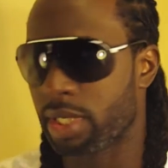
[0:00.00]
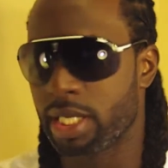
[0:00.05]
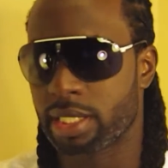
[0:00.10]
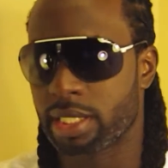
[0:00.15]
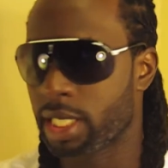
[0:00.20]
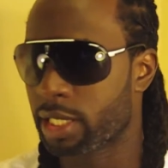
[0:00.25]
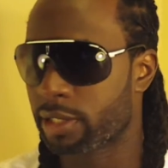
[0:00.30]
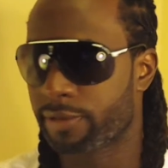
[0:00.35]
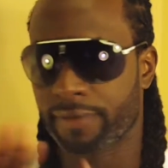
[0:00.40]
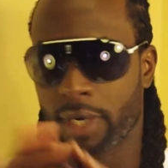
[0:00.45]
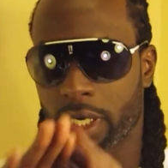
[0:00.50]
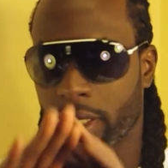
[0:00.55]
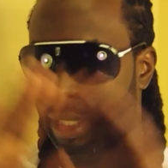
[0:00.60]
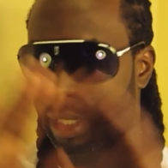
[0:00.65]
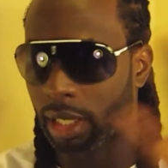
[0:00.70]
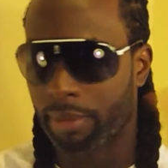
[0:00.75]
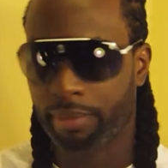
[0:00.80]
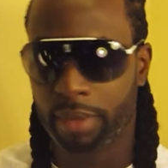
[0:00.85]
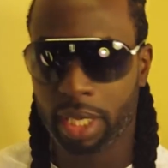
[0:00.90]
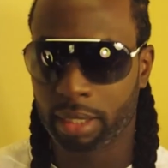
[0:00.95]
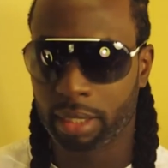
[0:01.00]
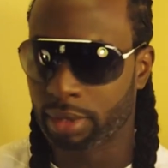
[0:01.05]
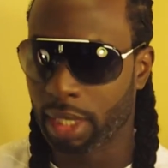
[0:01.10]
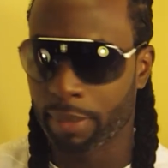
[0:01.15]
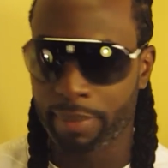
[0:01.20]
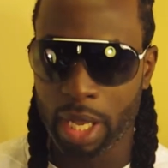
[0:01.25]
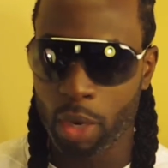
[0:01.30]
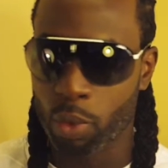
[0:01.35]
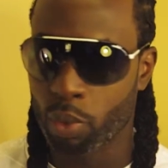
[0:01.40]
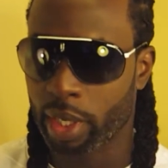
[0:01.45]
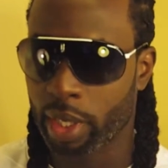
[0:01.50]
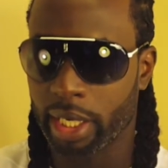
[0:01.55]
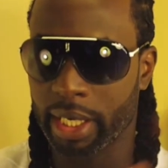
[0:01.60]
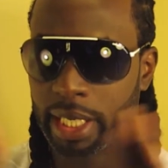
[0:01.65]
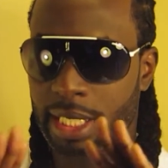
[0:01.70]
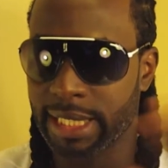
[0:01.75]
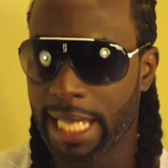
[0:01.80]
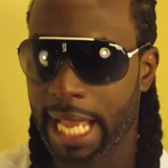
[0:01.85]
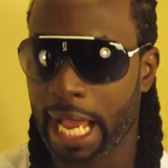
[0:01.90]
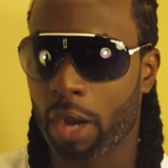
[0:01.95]
says, fuck it, I'm not with it,
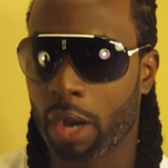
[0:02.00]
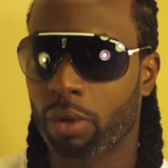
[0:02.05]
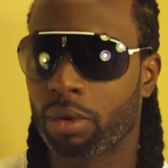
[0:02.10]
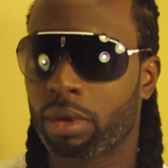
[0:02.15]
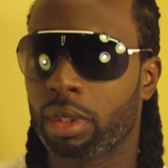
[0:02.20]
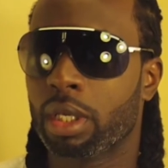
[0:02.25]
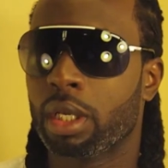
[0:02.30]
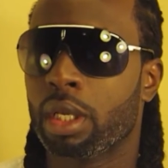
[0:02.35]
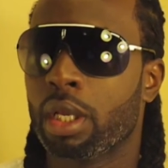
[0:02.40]
he's out.